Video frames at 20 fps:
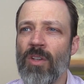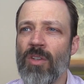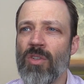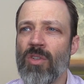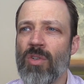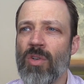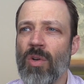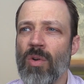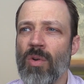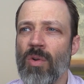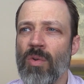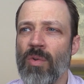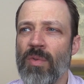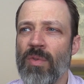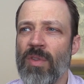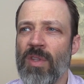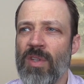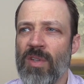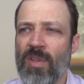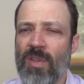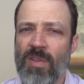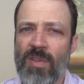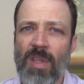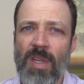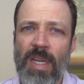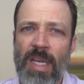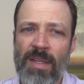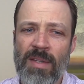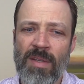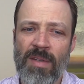So this is the
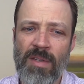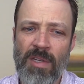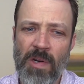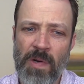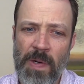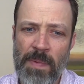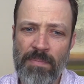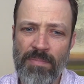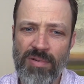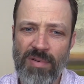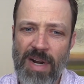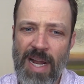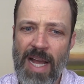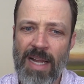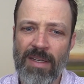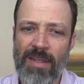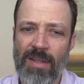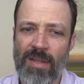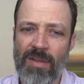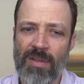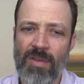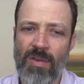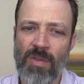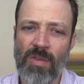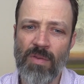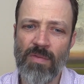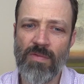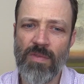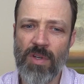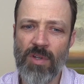necessary practice. So
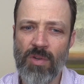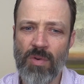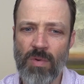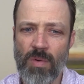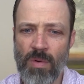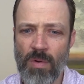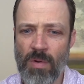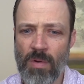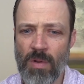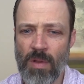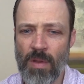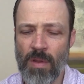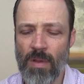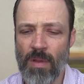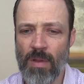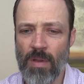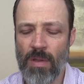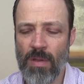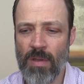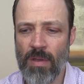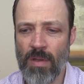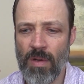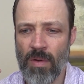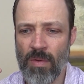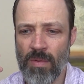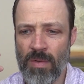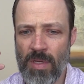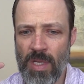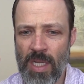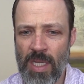the visual,
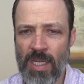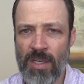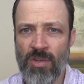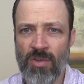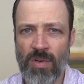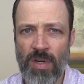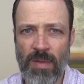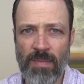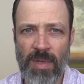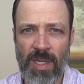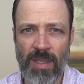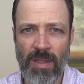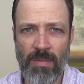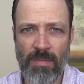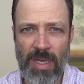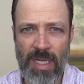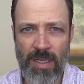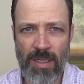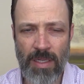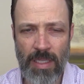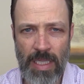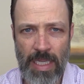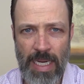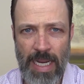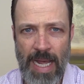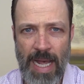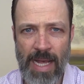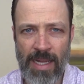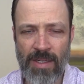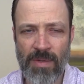daydreaming, the mental
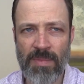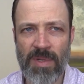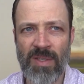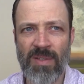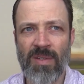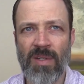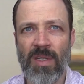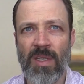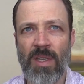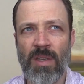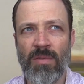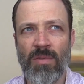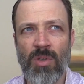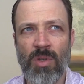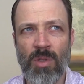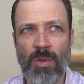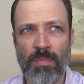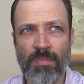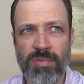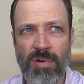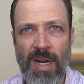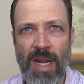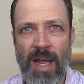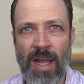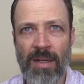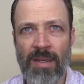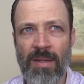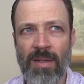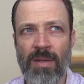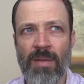enactments, it gives you the
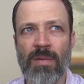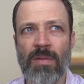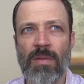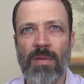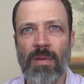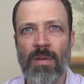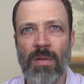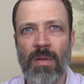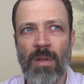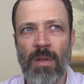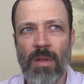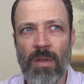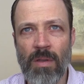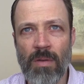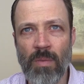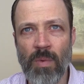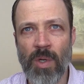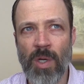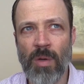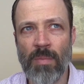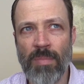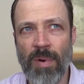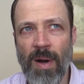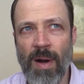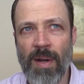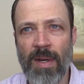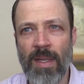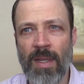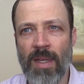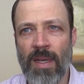practice, where your
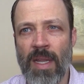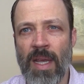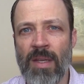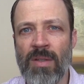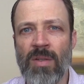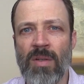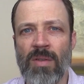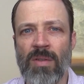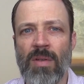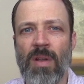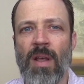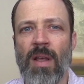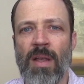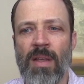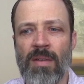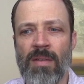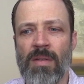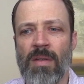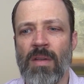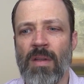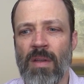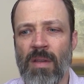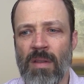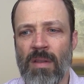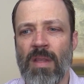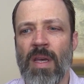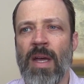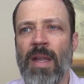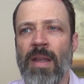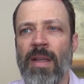body can exercise
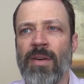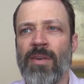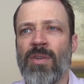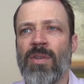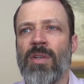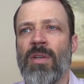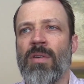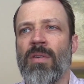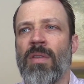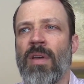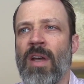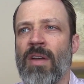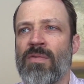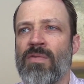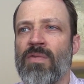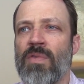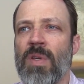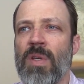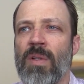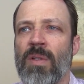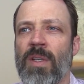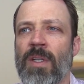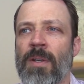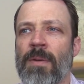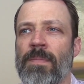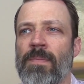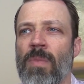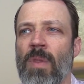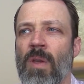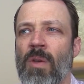that energy or that feeling
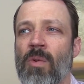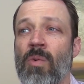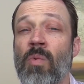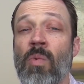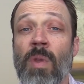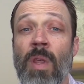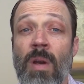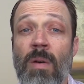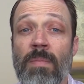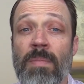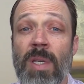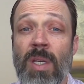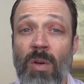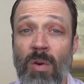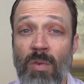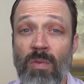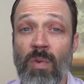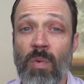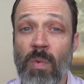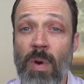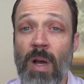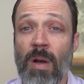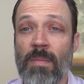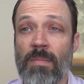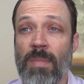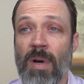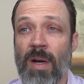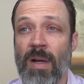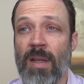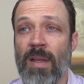without being
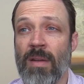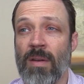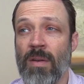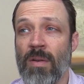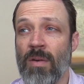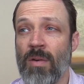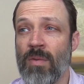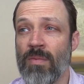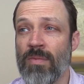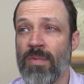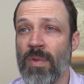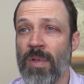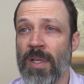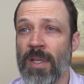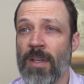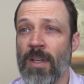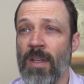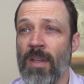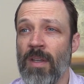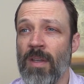overwhelmed by it, hopefully.